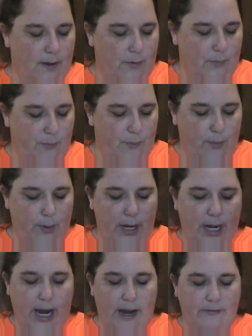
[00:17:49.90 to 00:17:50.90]

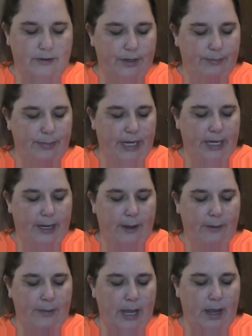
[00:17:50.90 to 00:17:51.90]
whatever
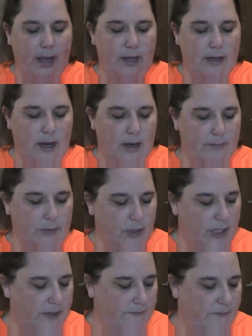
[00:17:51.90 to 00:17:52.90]
medium, and I'm
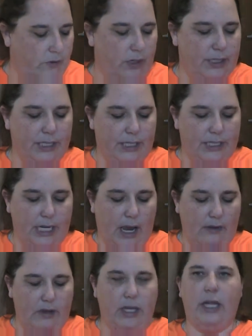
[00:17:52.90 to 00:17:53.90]
looking forward to
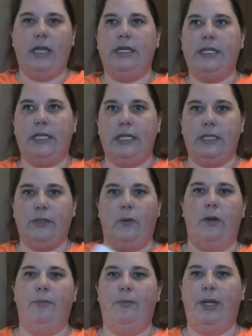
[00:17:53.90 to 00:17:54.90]
diving into this
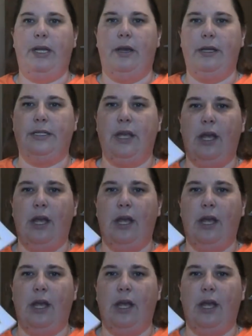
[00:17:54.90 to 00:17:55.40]
one because